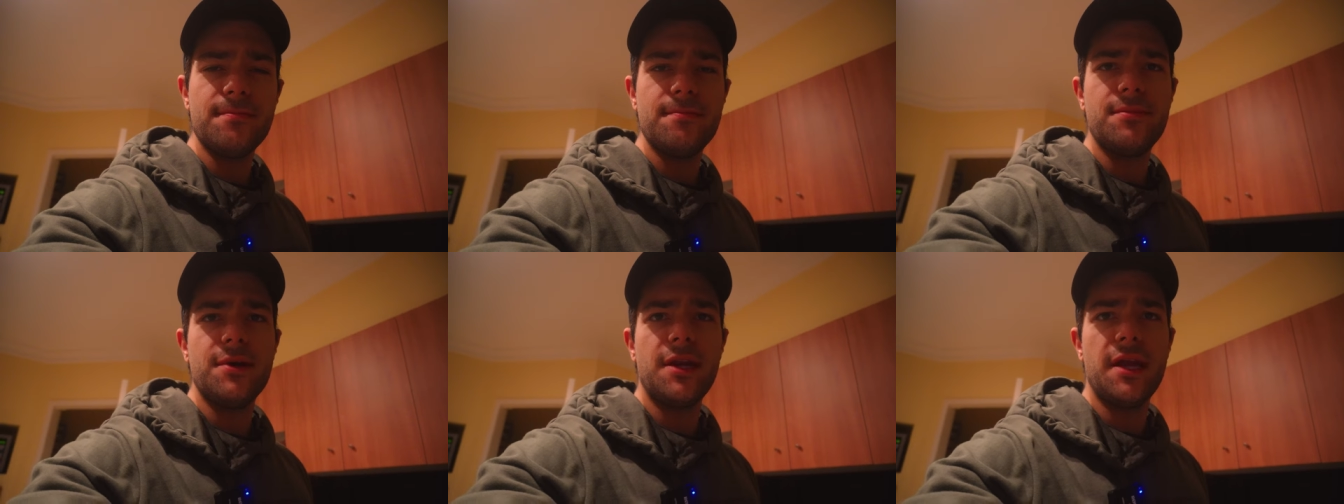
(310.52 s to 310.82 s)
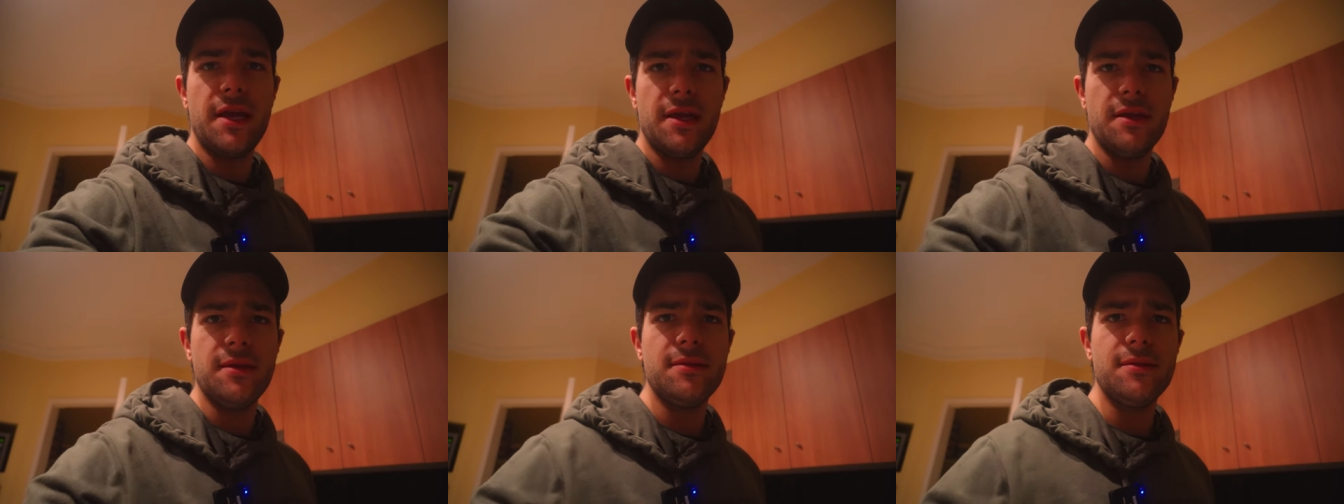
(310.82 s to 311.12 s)
but
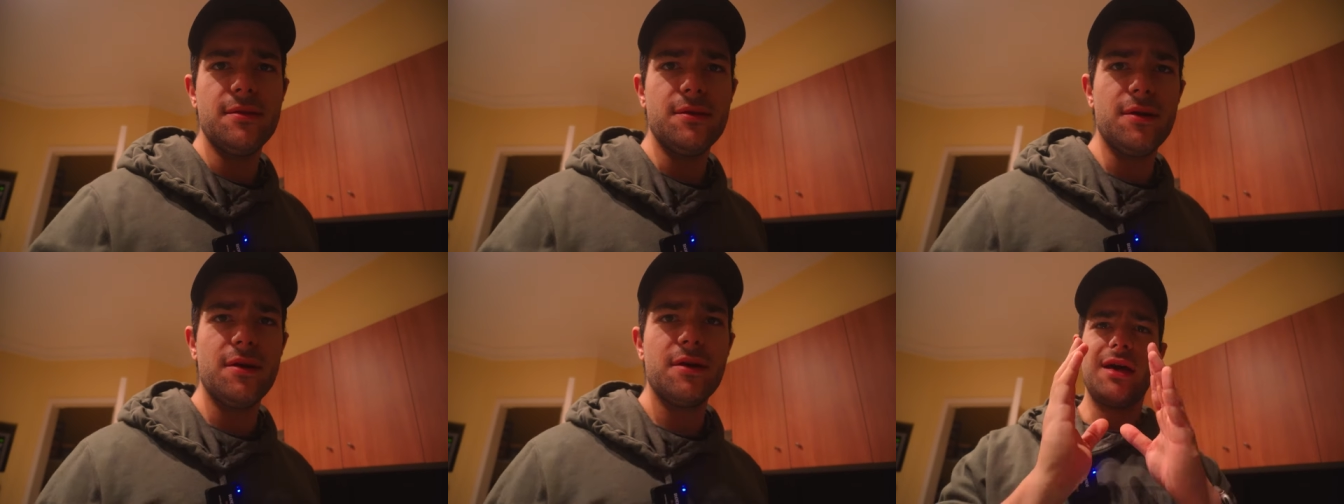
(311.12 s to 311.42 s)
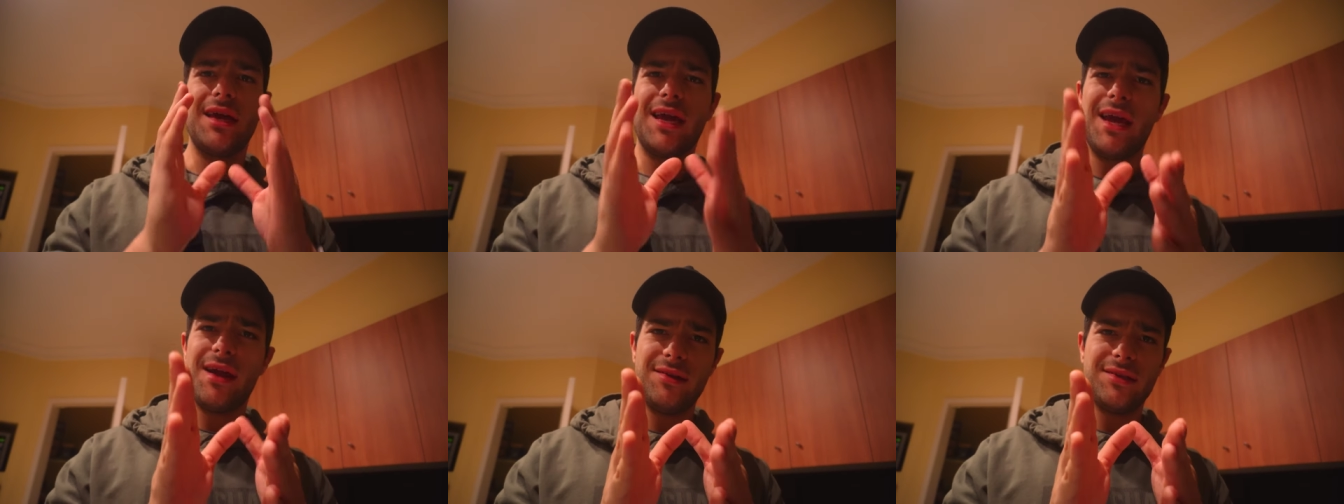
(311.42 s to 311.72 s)
hey, look,
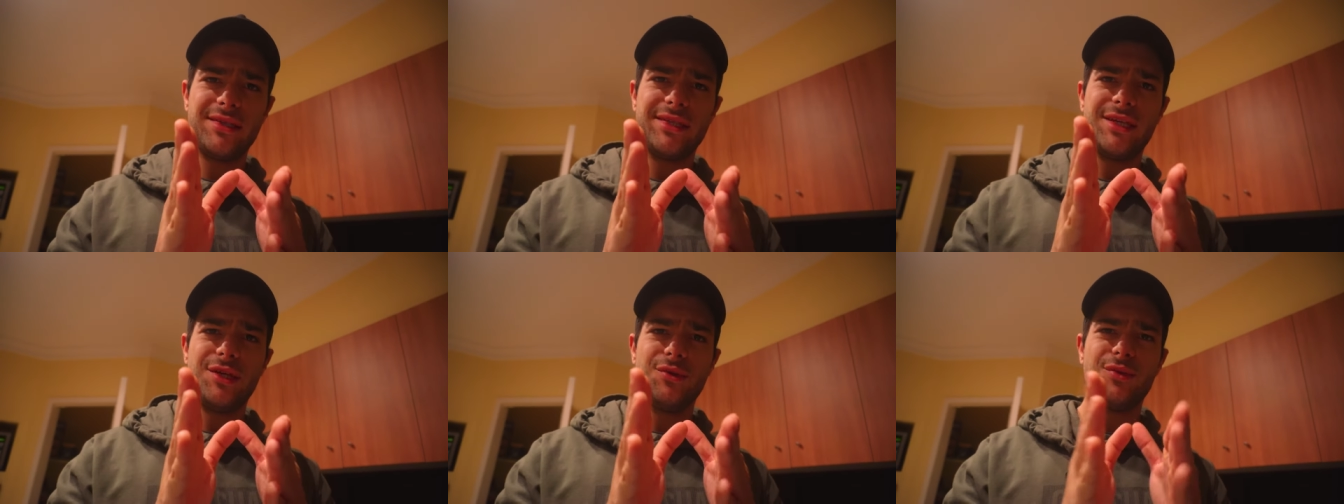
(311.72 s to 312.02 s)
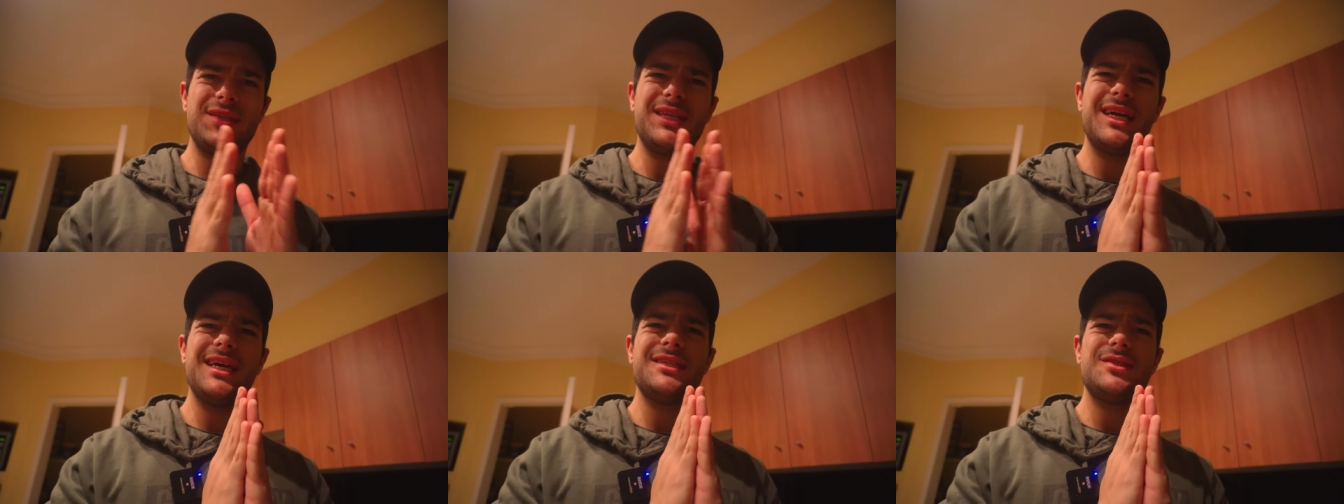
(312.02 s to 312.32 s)
I guarantee you
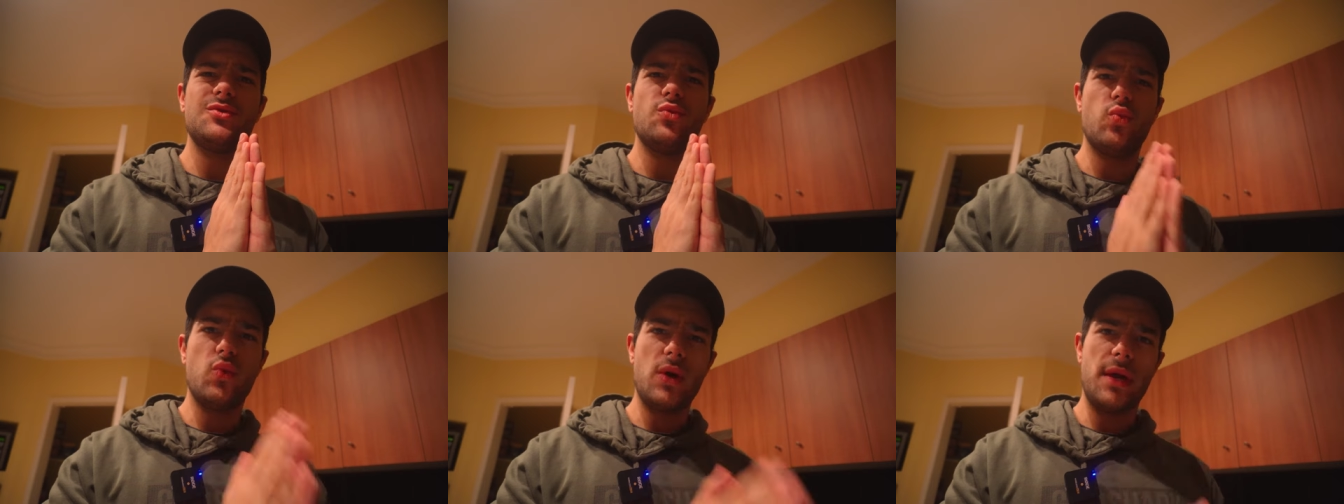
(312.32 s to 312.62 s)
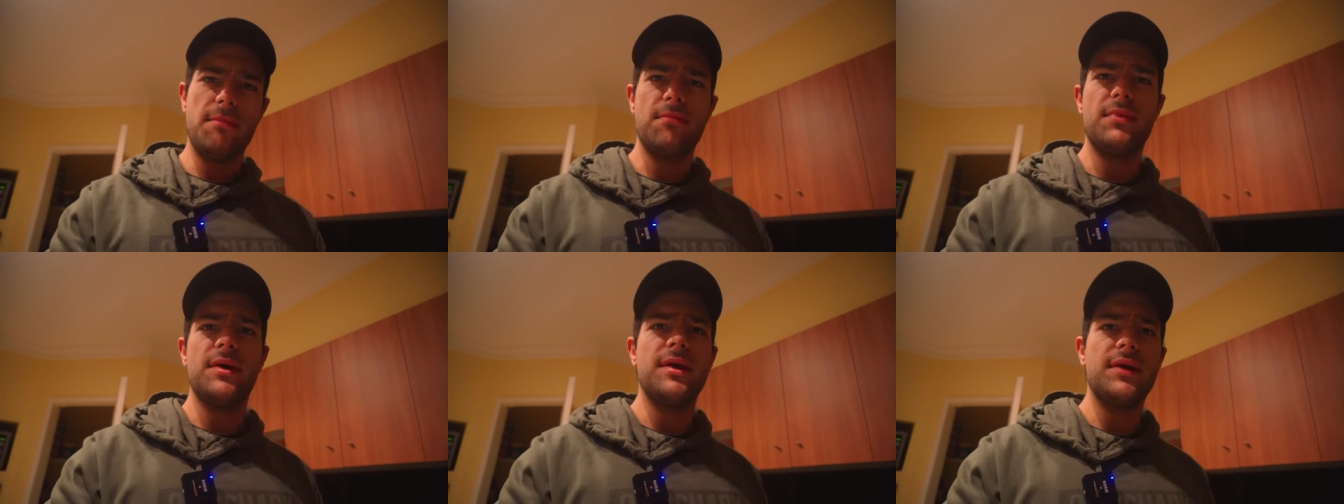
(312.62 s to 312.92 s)
it tastes
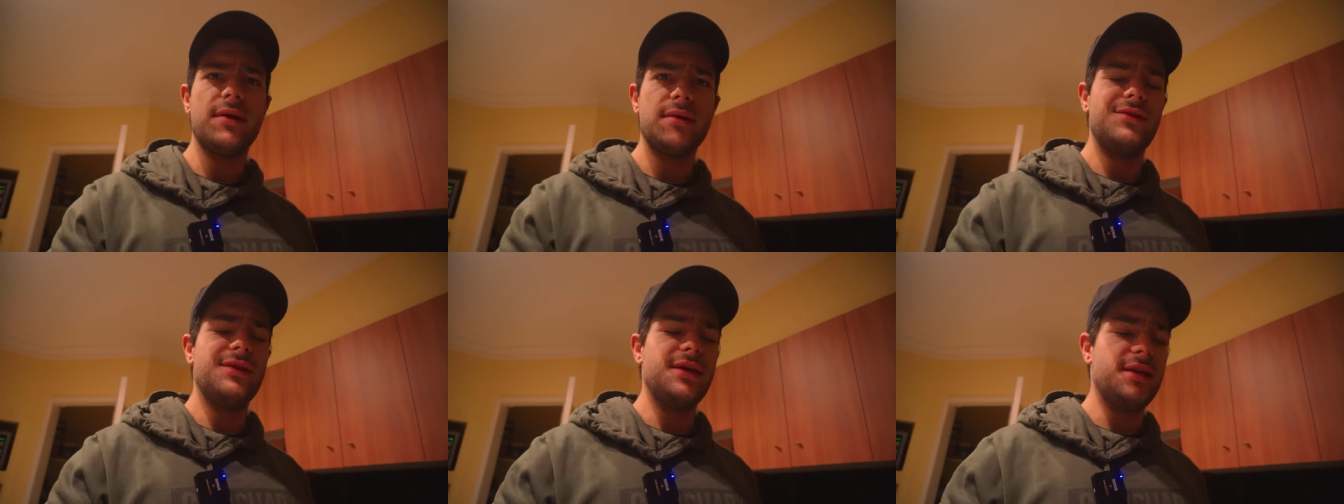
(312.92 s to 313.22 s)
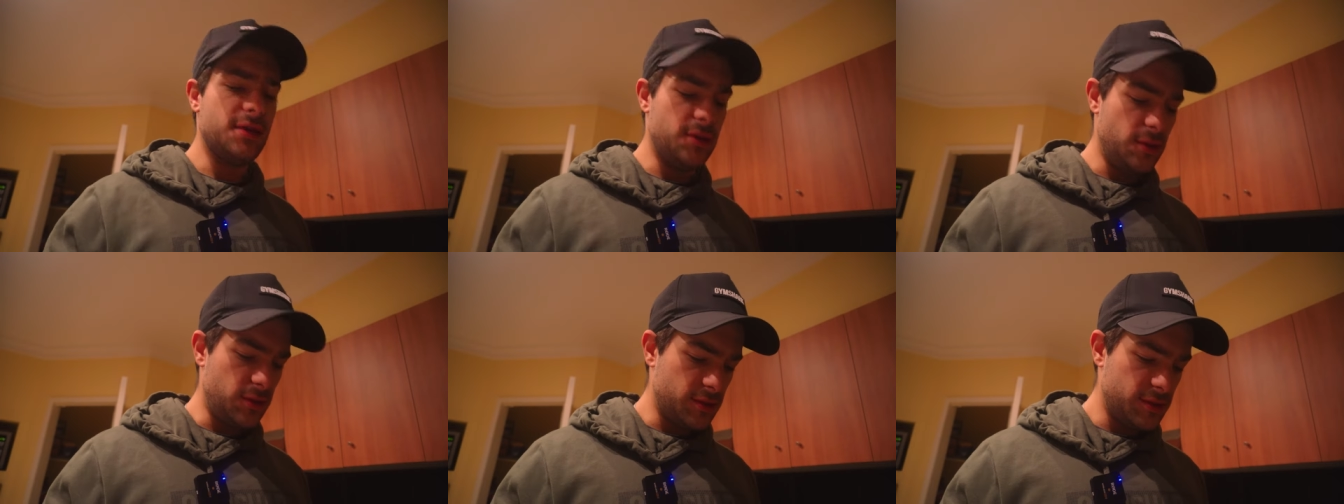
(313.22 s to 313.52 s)
way better
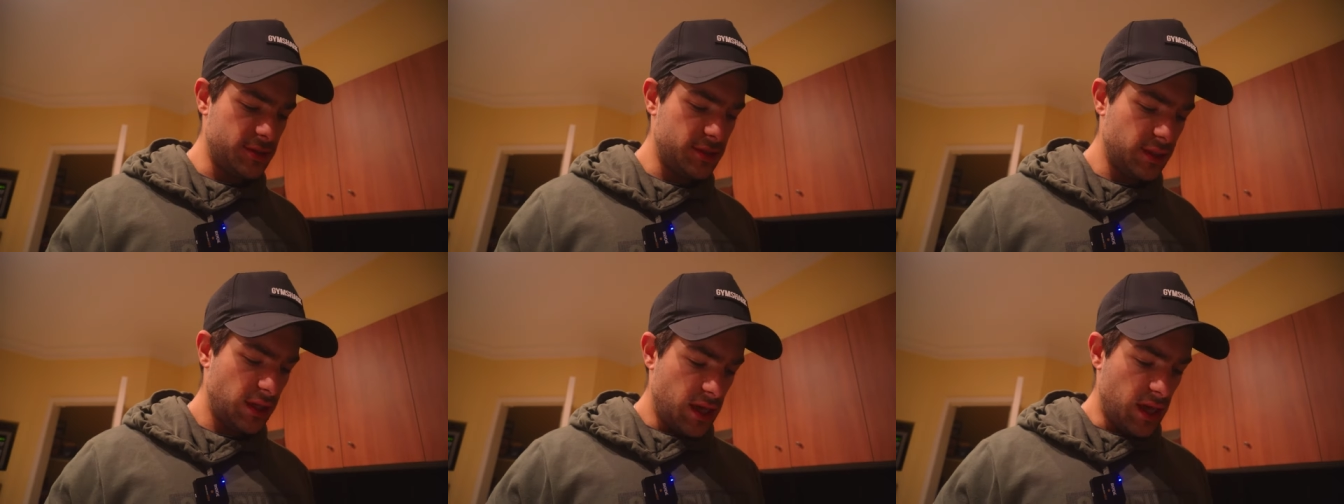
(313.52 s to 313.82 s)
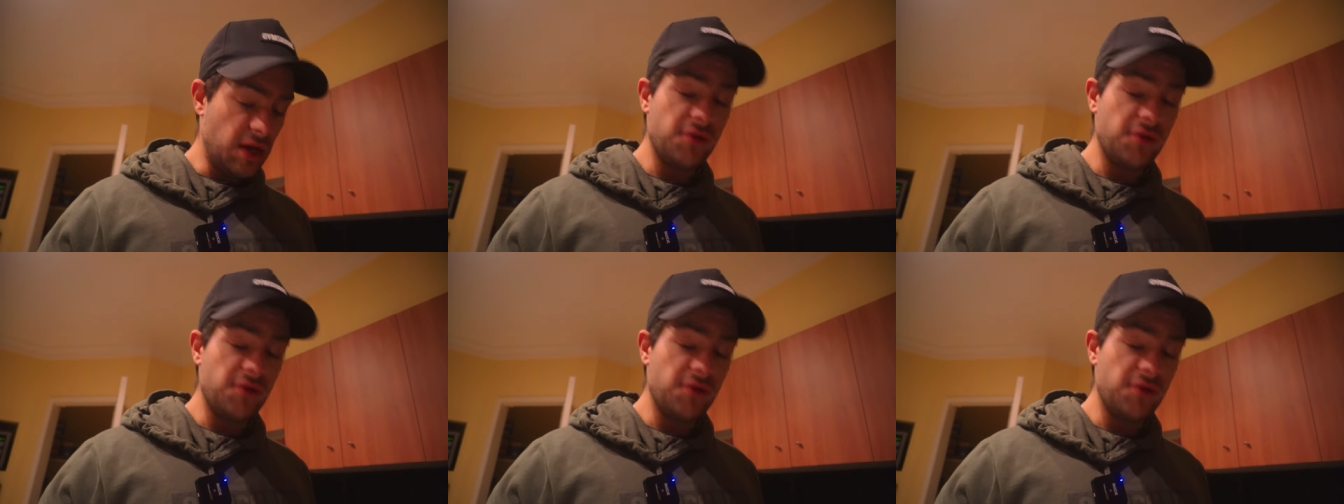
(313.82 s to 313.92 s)
than it looks.